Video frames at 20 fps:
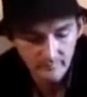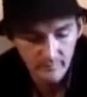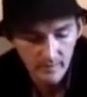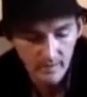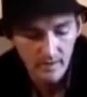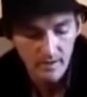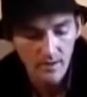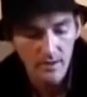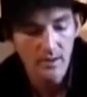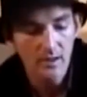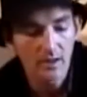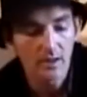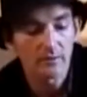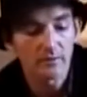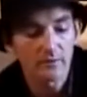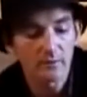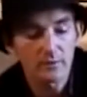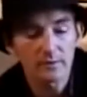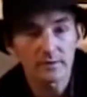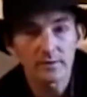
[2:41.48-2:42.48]

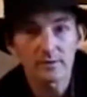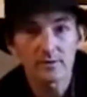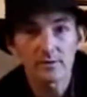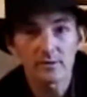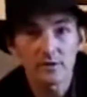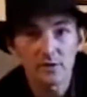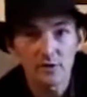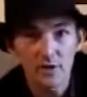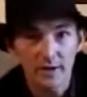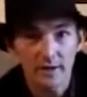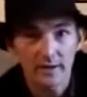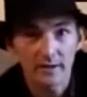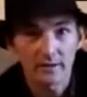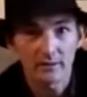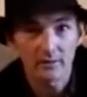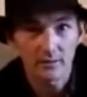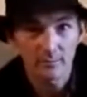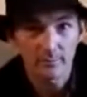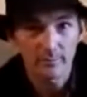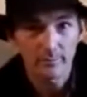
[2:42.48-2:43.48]
If you want to do the trick
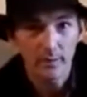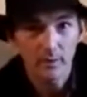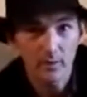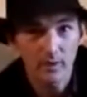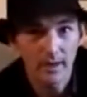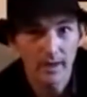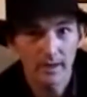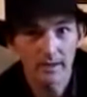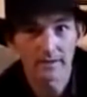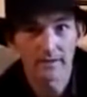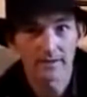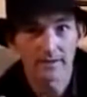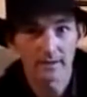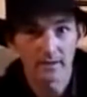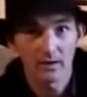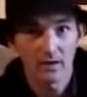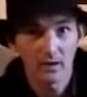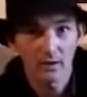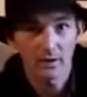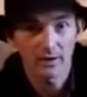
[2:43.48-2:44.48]
with both hands
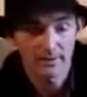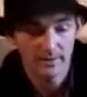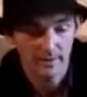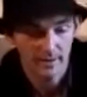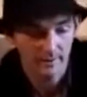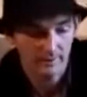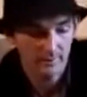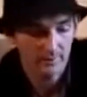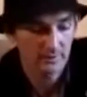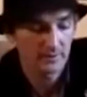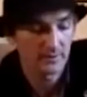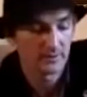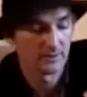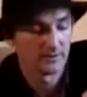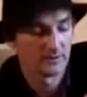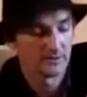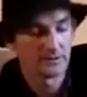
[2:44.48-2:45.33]
on the table,